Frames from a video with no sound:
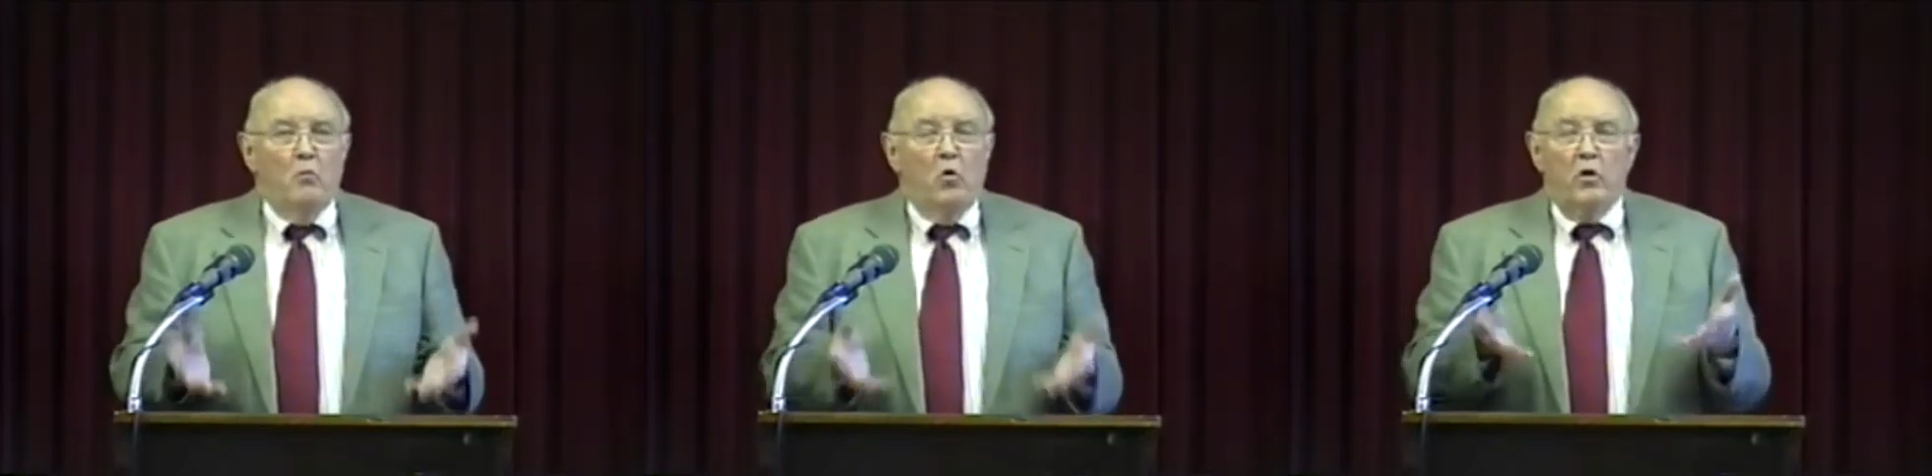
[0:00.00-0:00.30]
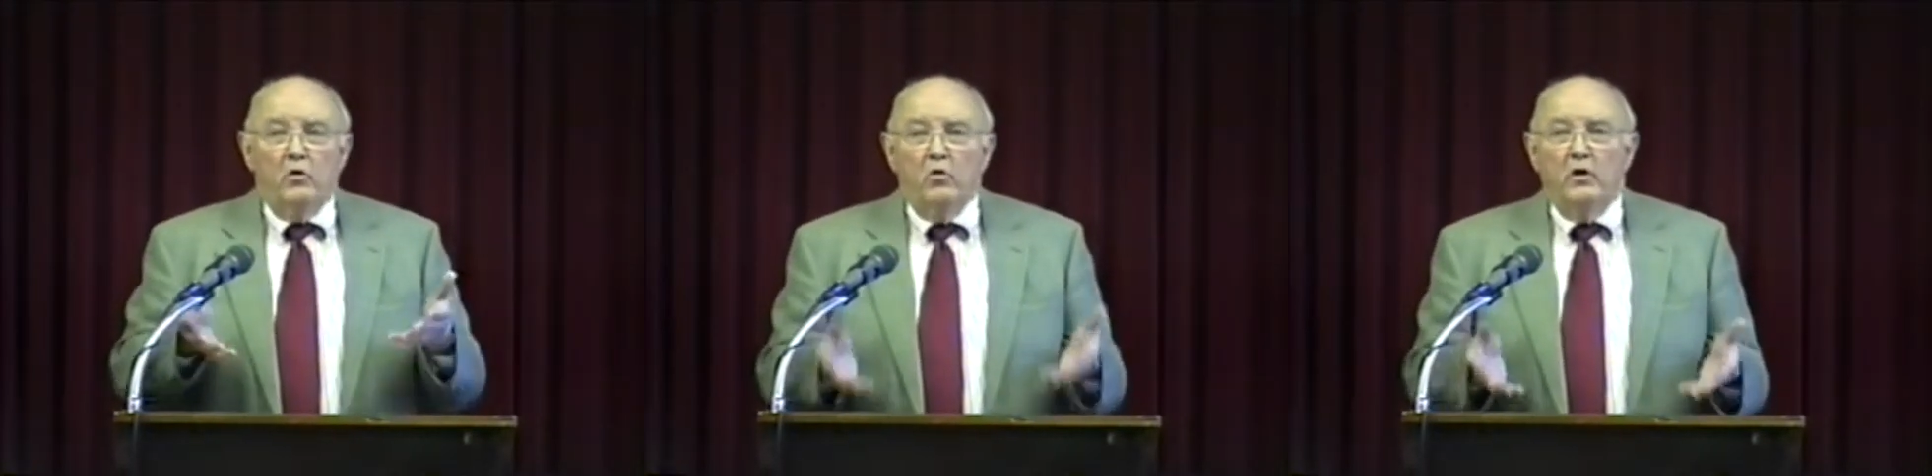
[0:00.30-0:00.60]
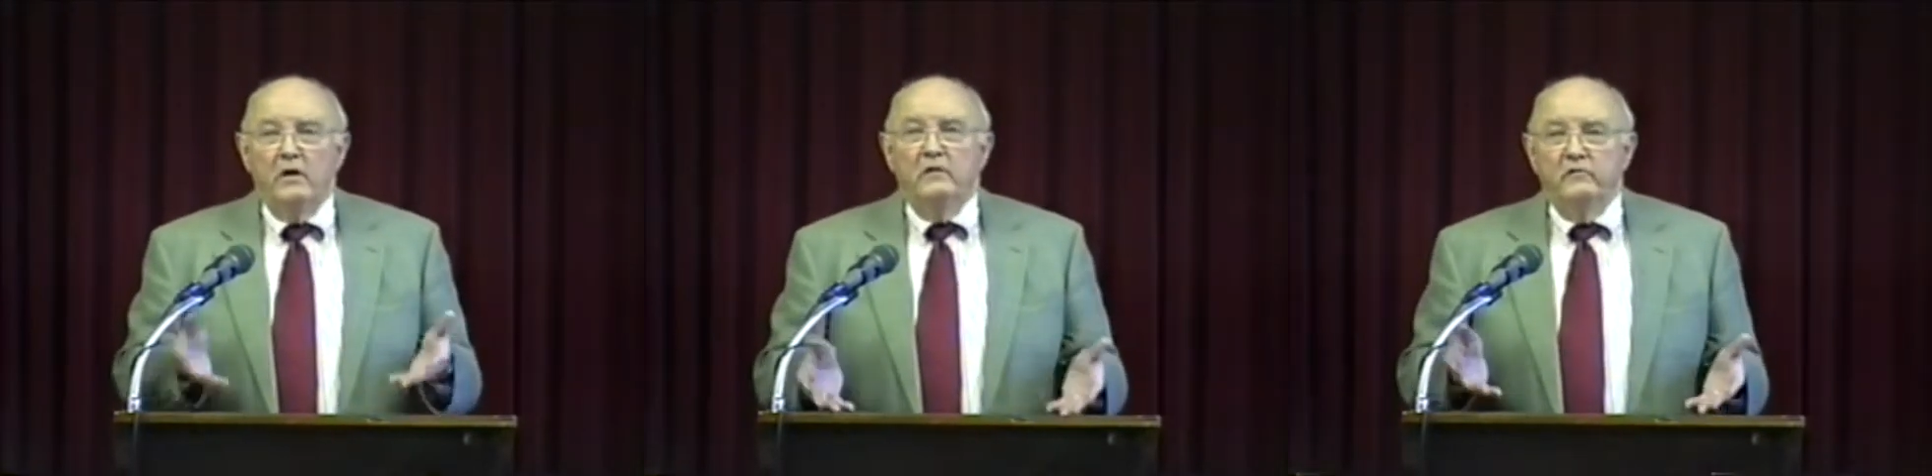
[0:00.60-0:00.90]
more
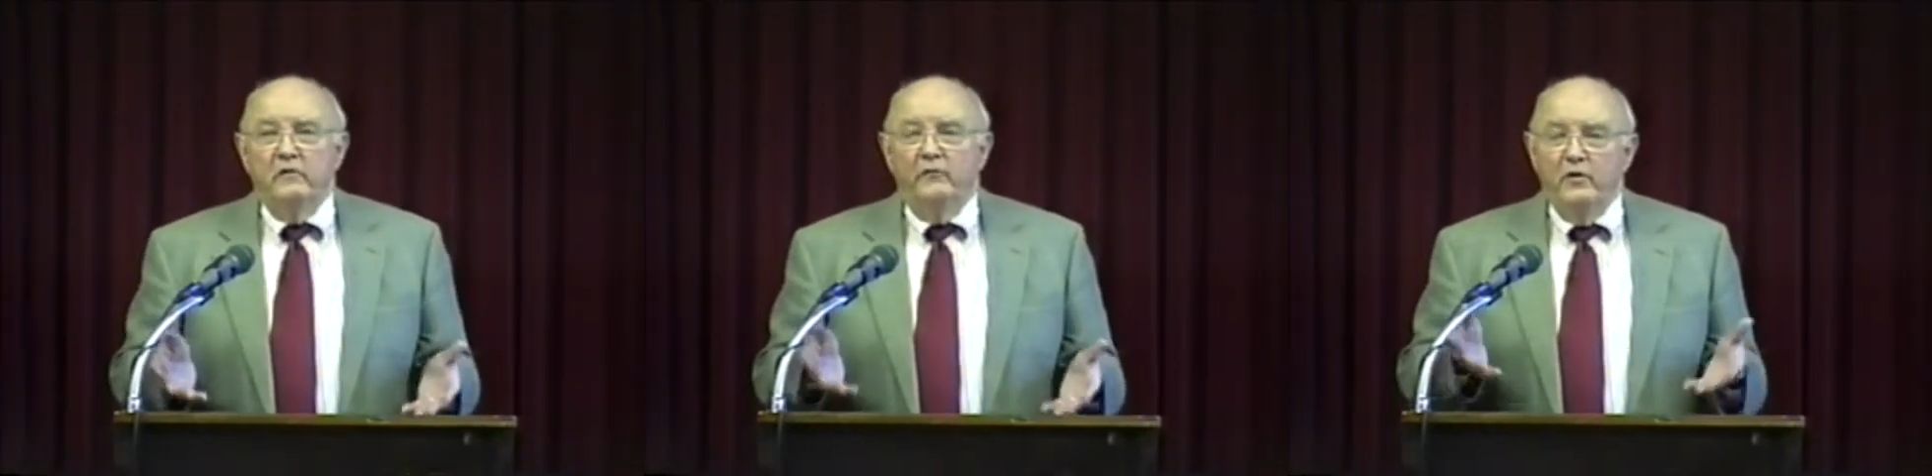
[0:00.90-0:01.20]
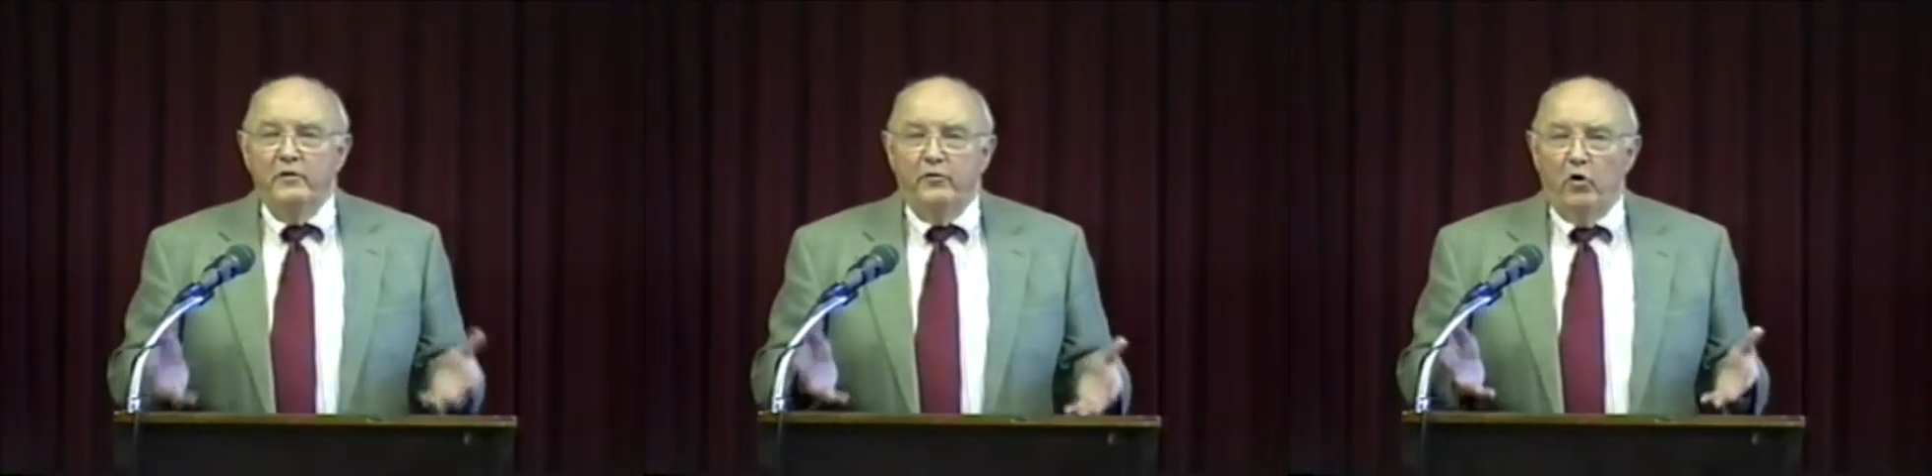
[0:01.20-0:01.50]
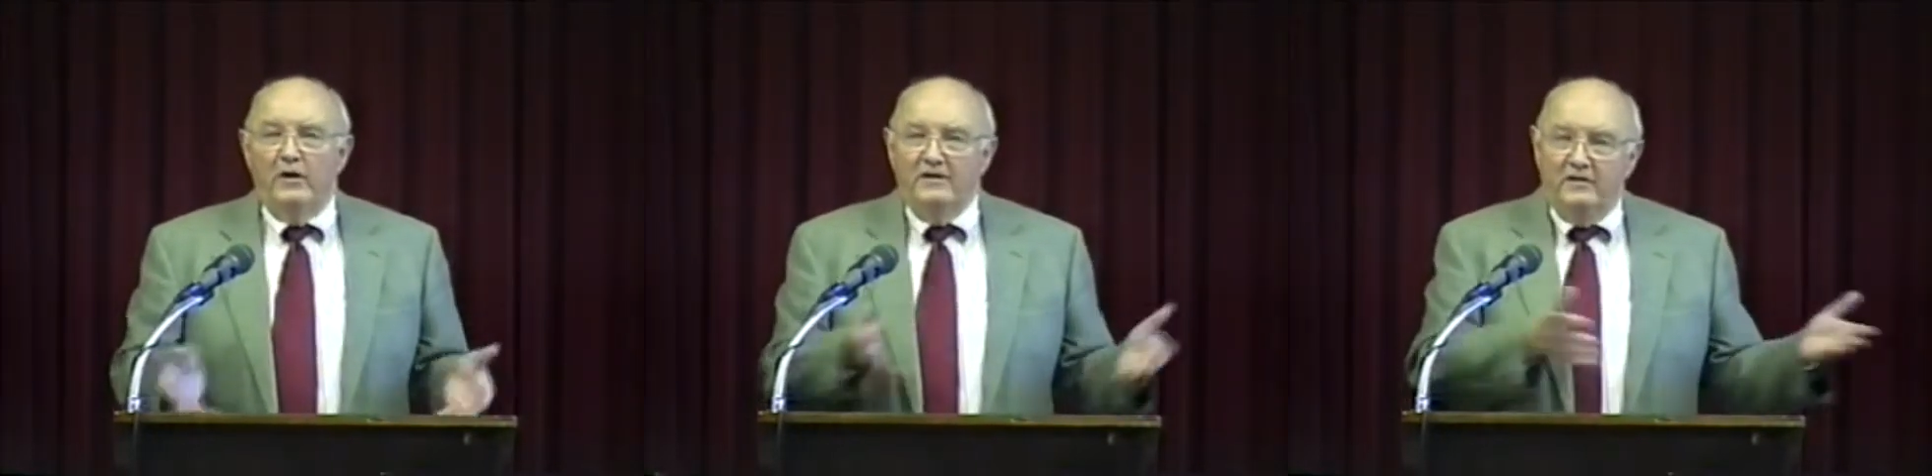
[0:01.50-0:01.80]
organs if we
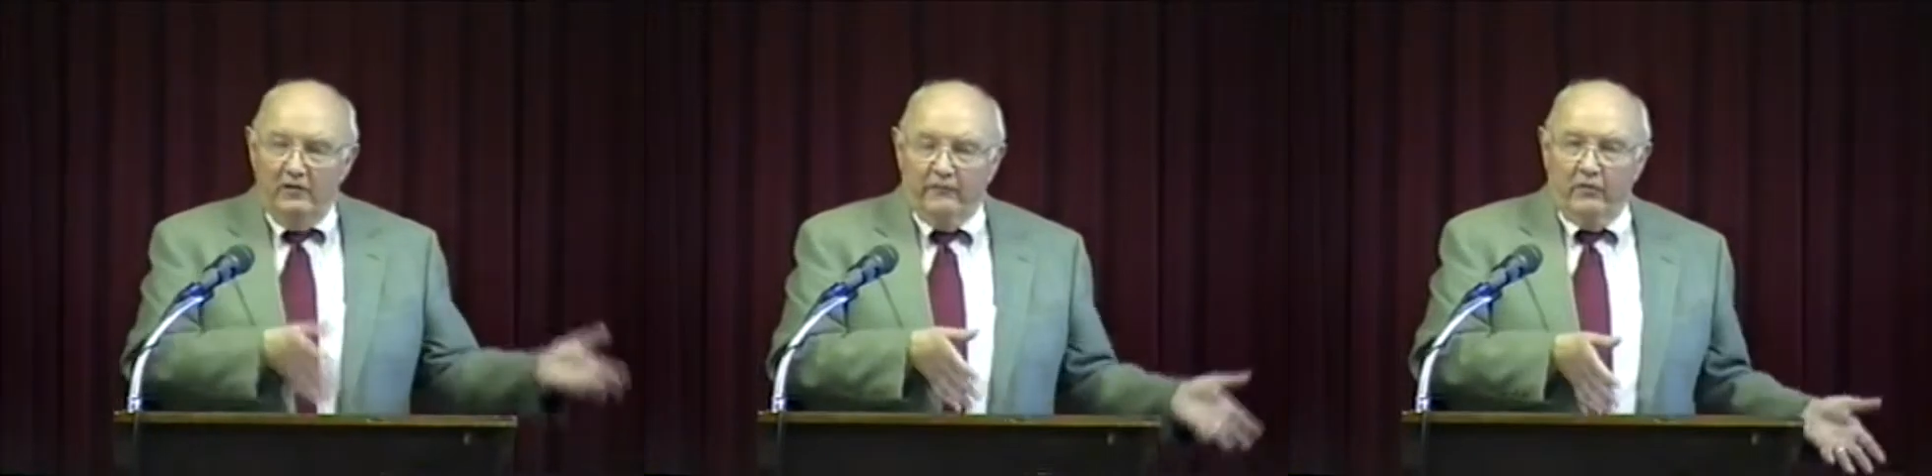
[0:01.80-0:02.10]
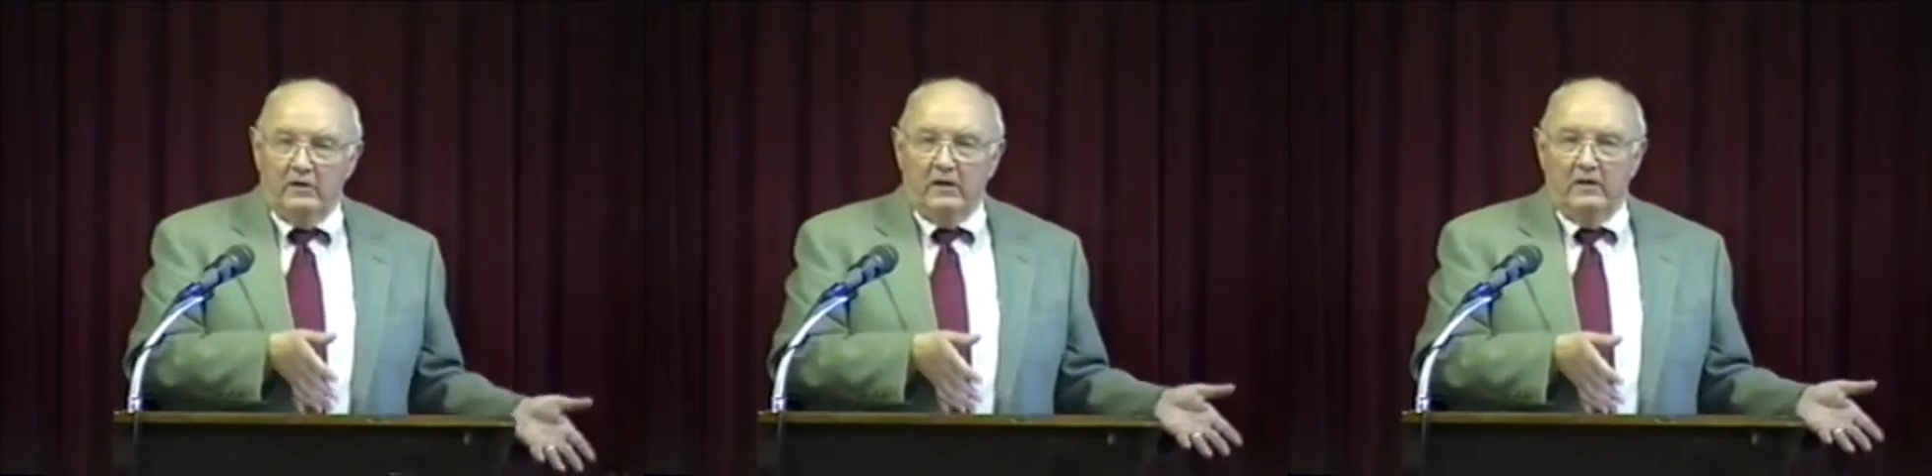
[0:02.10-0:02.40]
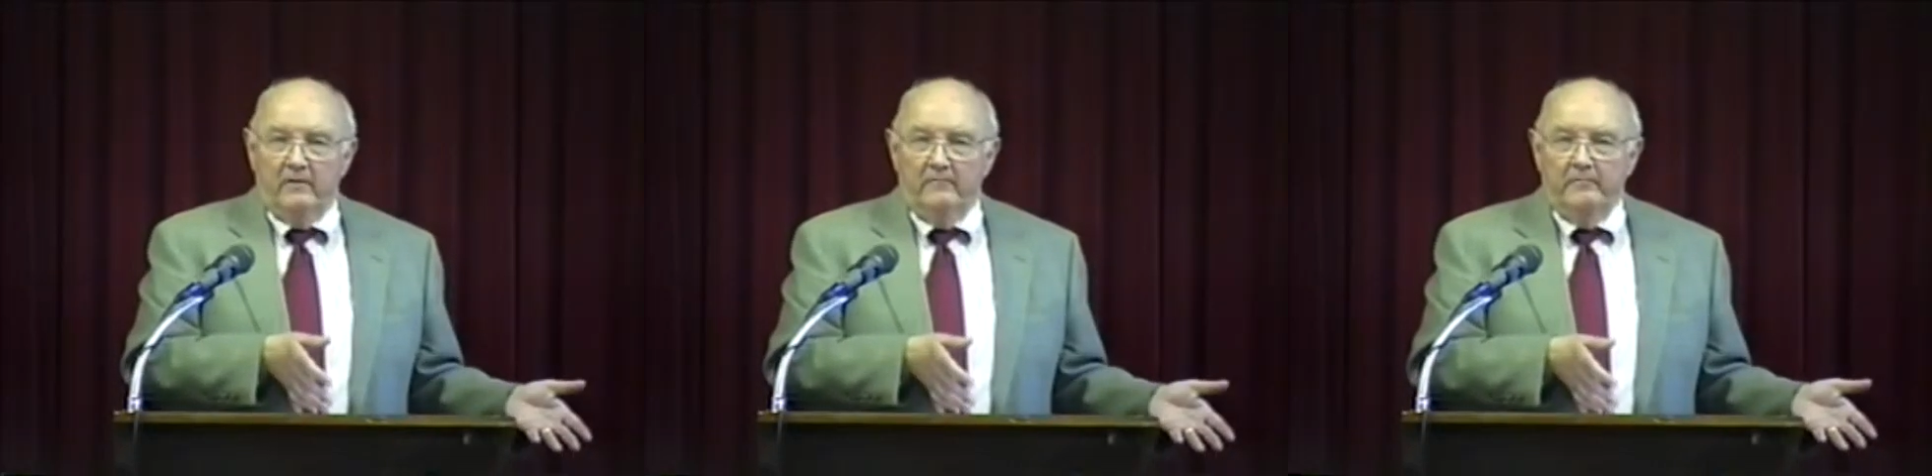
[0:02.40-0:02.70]
thought differently.